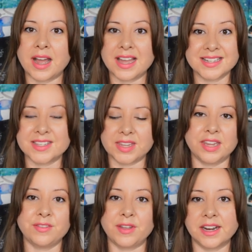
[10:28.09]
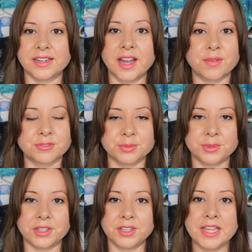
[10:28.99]
unsafe and
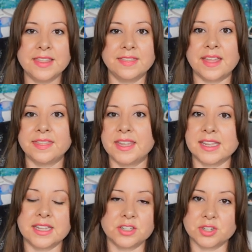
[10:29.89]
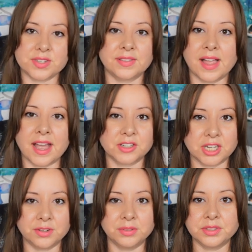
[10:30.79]
uncomfortable that they just lash
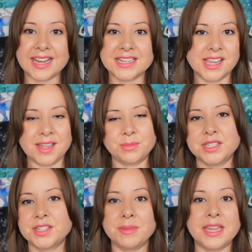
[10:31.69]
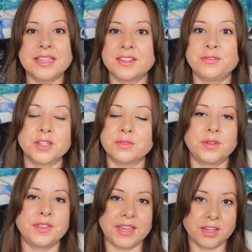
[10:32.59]
out in an attempt to make the
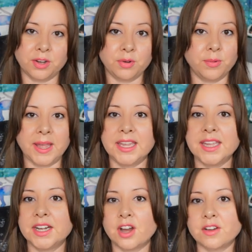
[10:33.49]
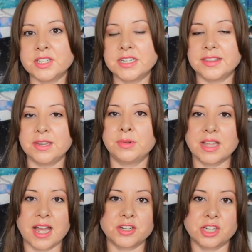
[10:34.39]
fearful thing go away, and often they will
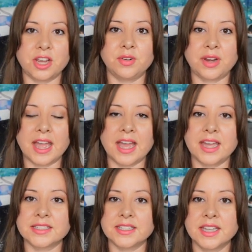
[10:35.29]
lash out at